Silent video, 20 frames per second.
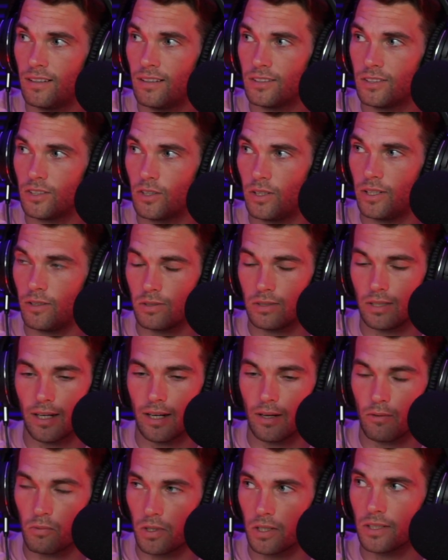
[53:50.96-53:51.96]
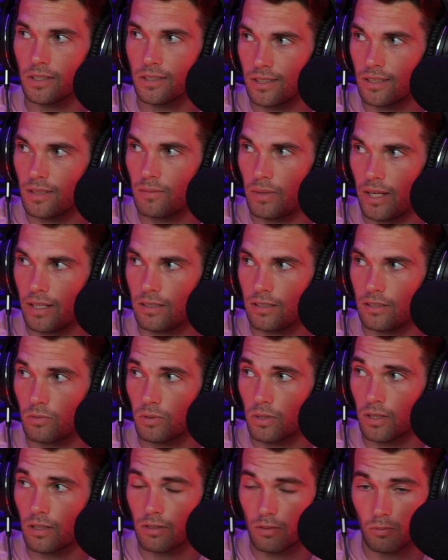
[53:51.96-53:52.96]
So he was like, we're going to send a message.
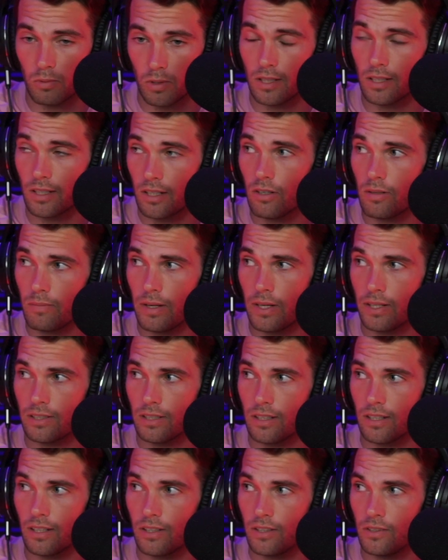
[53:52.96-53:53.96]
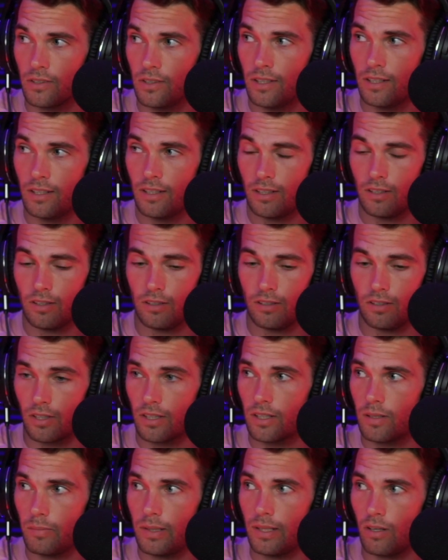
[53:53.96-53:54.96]
We're going to go to Mexico. You're
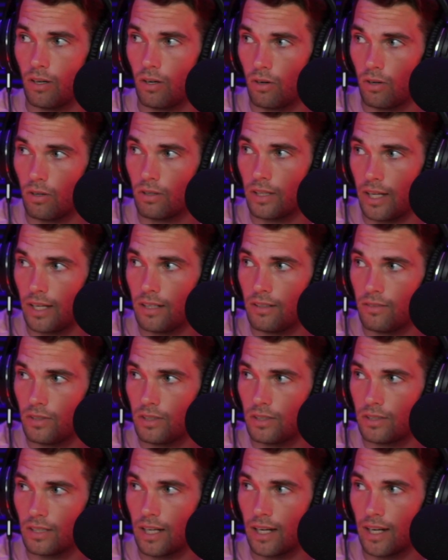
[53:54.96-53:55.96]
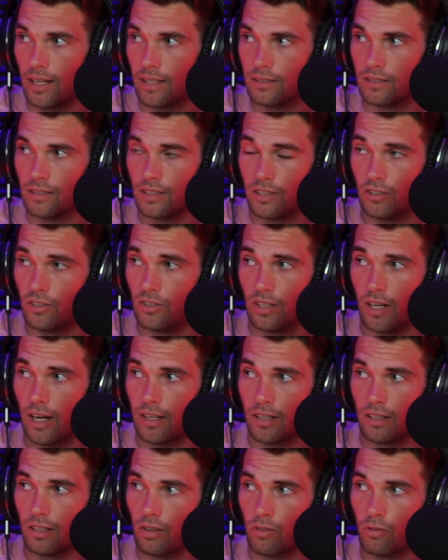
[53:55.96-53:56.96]
going to beat all 8 of these guys, and you're
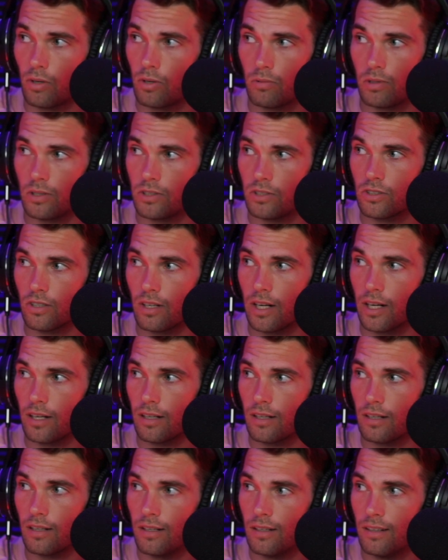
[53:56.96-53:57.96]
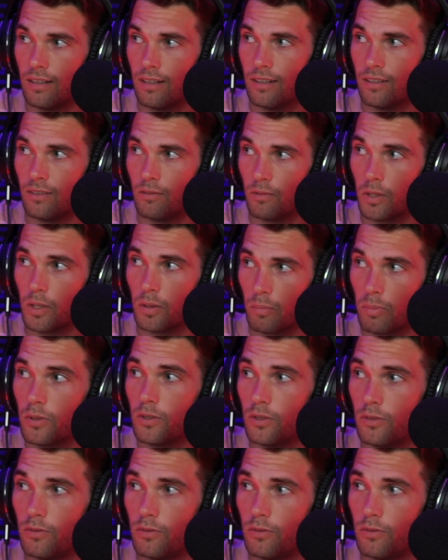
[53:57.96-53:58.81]
not going to throw one strike. We're going to prove.